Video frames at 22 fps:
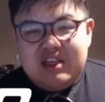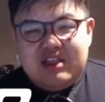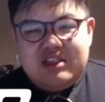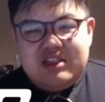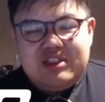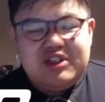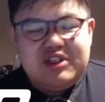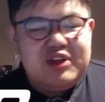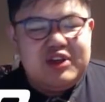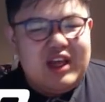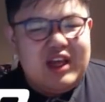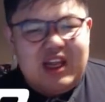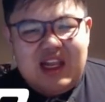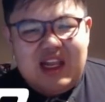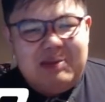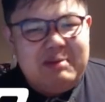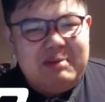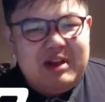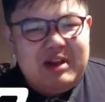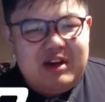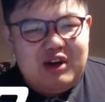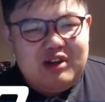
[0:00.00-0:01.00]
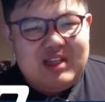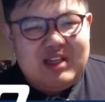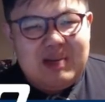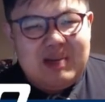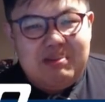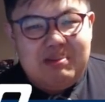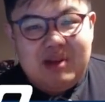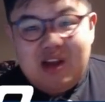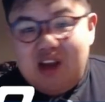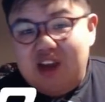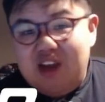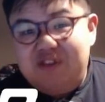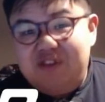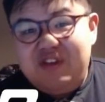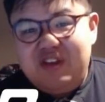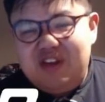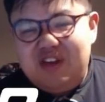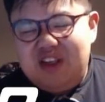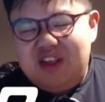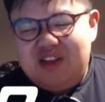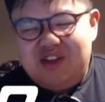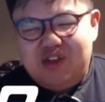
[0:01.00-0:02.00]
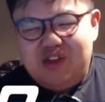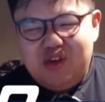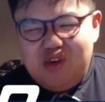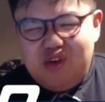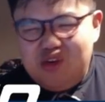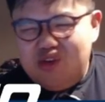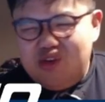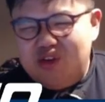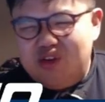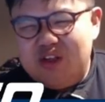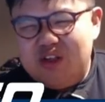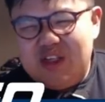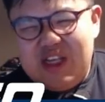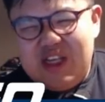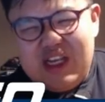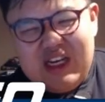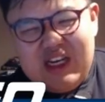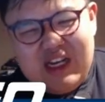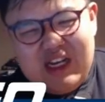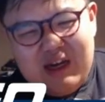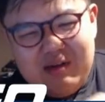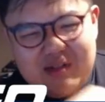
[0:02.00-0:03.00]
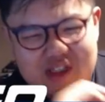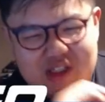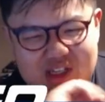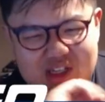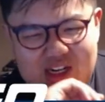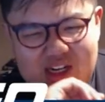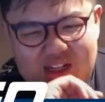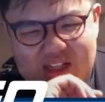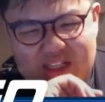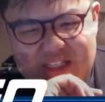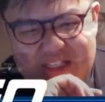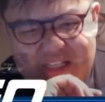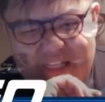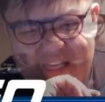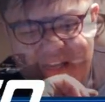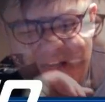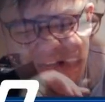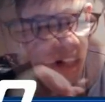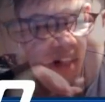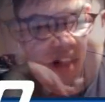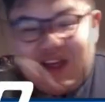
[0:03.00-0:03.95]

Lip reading: So yeah, let me know down below if you do end up trying this out.